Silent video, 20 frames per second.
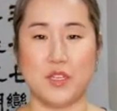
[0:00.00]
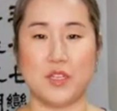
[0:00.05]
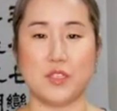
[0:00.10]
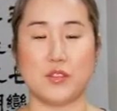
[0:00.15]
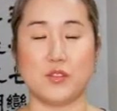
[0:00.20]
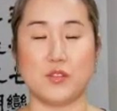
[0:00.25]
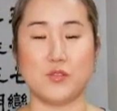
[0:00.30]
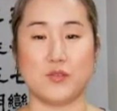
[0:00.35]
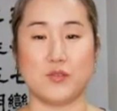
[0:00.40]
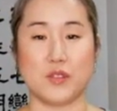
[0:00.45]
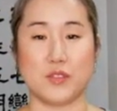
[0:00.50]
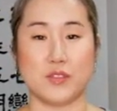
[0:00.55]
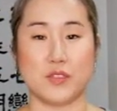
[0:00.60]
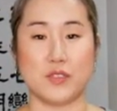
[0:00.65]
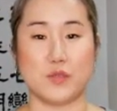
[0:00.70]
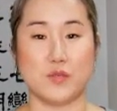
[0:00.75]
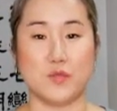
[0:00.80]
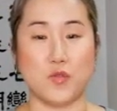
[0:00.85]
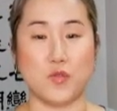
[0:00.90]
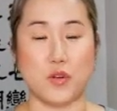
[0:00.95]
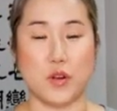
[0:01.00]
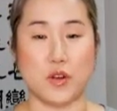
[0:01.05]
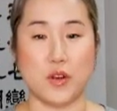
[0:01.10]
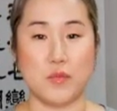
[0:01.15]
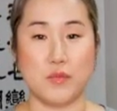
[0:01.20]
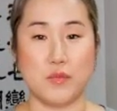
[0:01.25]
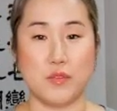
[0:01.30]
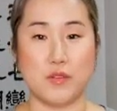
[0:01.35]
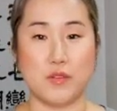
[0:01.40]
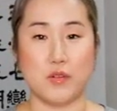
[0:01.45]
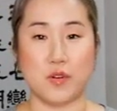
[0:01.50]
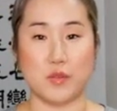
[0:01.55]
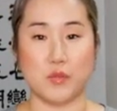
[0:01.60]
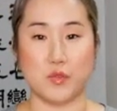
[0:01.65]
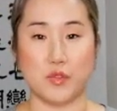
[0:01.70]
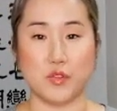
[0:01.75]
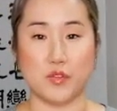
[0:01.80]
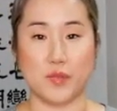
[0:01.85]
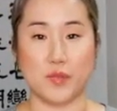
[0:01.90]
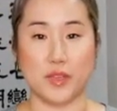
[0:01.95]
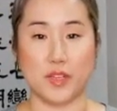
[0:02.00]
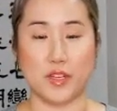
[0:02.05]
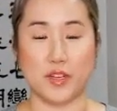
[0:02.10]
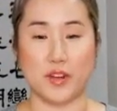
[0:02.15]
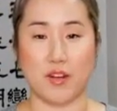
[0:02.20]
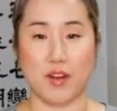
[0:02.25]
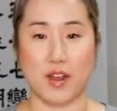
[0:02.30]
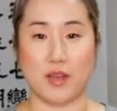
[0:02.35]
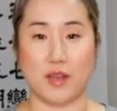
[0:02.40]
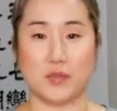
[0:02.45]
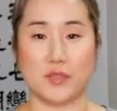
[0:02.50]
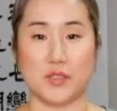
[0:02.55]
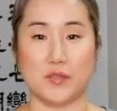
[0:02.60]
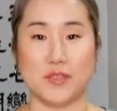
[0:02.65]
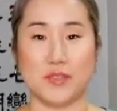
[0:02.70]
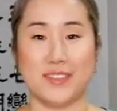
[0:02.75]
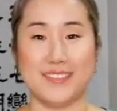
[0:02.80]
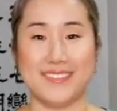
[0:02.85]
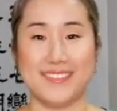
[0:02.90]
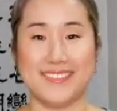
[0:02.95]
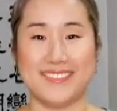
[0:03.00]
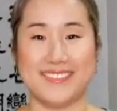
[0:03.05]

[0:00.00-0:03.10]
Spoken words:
Do you feel some warmth or movement in your abdomen?